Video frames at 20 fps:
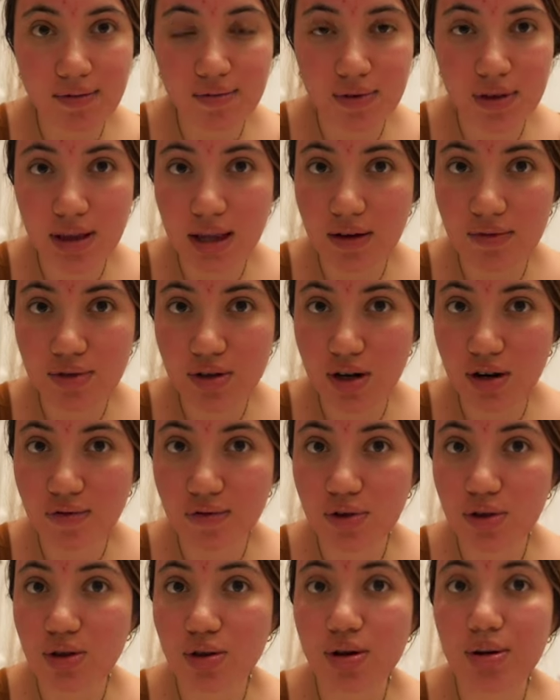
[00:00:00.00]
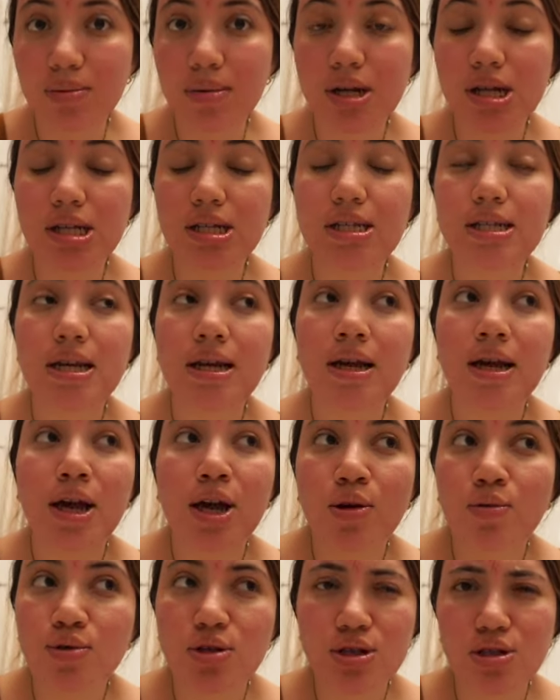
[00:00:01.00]
left it on for 30 minutes
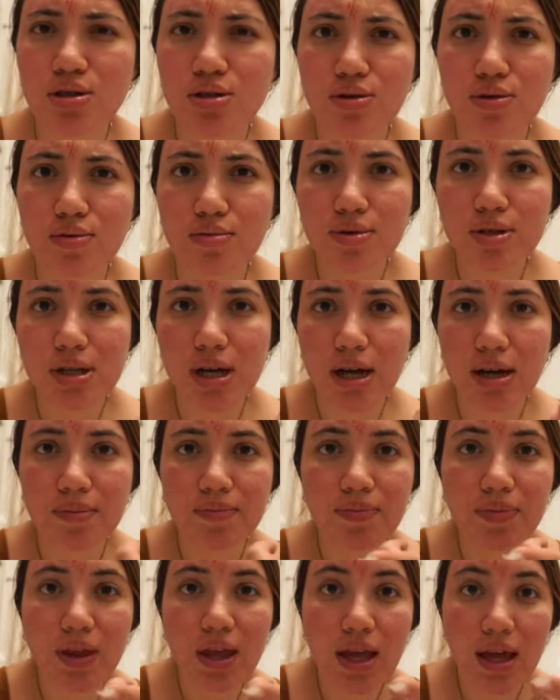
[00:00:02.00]
which is a normal time